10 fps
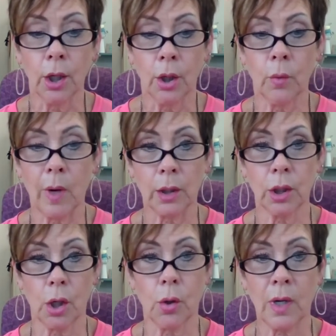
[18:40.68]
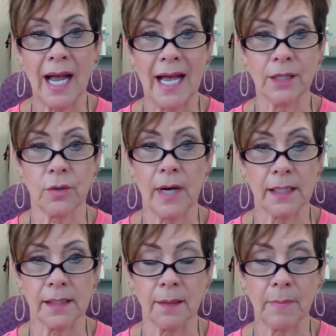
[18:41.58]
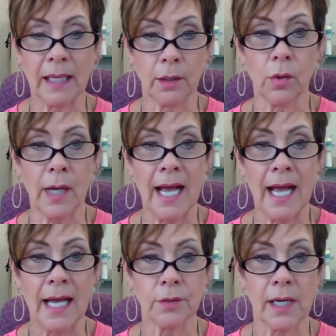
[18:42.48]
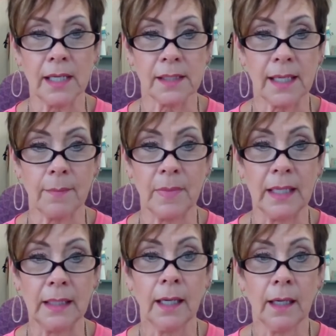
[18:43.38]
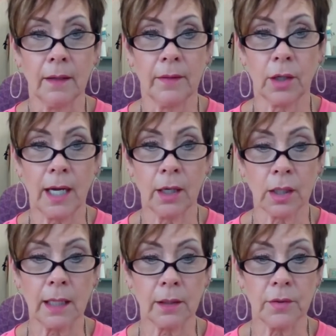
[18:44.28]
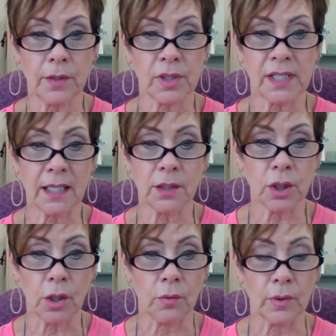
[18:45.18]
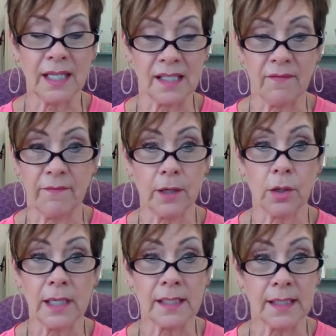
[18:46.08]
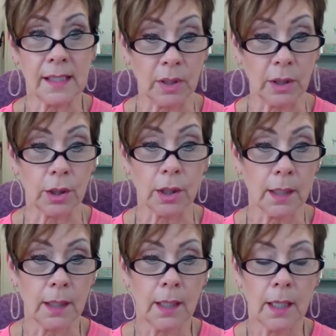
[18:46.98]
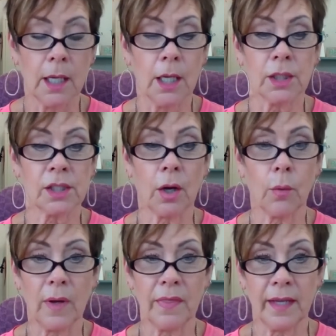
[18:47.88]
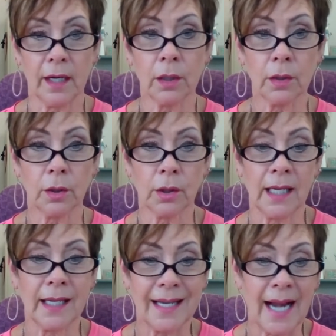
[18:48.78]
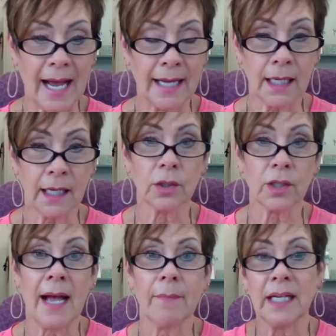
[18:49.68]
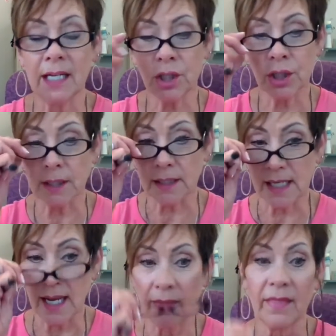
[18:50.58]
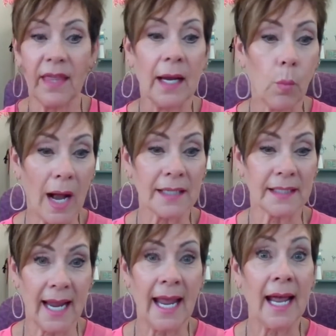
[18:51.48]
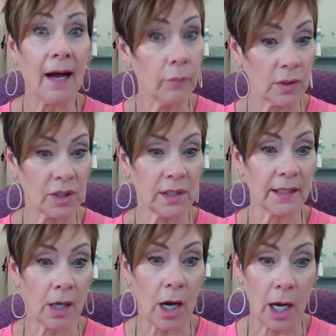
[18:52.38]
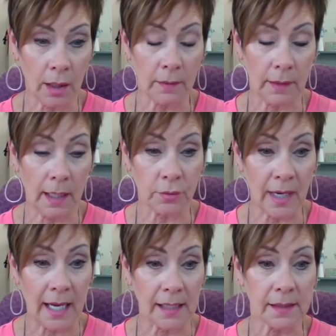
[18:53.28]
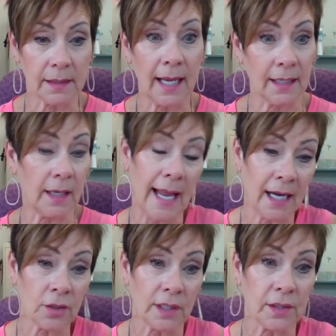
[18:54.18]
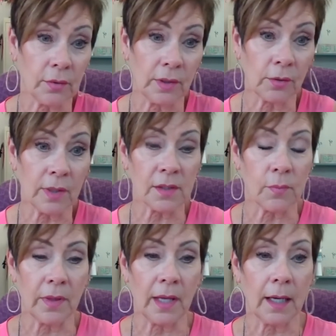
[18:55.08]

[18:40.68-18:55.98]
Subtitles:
who are low contrast. And by low contrast, I mean their hair color and their skin tone is very similar. So when they're looking at eye color combinations, they want to have, which Linda all addressed, and actually so did Chris with